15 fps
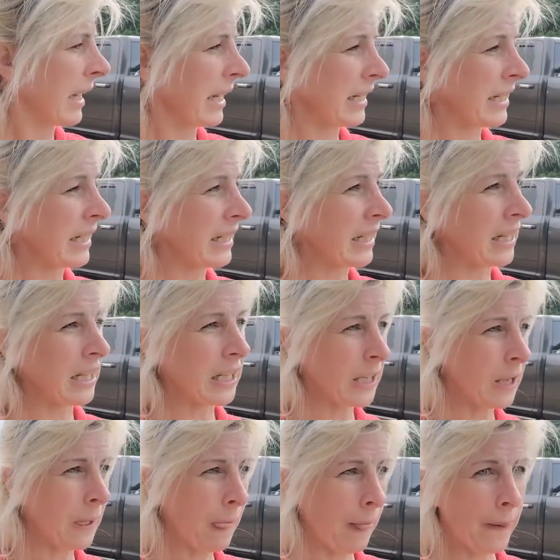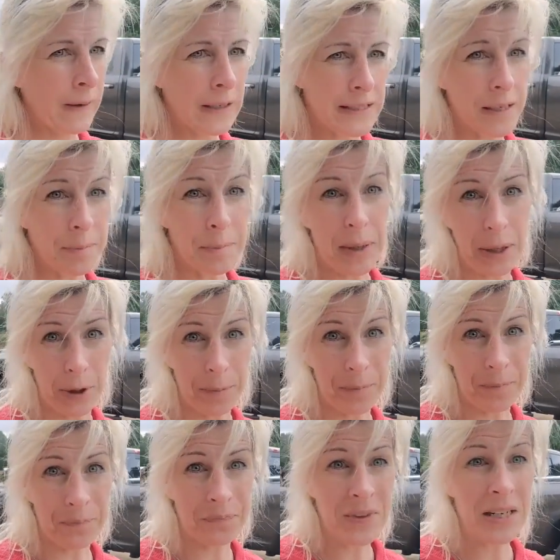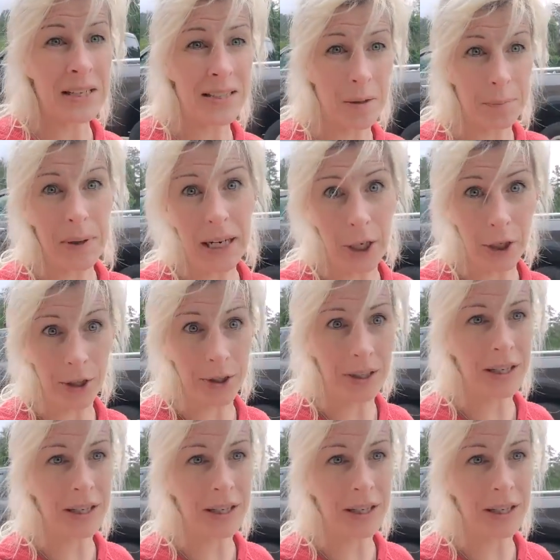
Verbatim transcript: I need uh, something better, something bigger.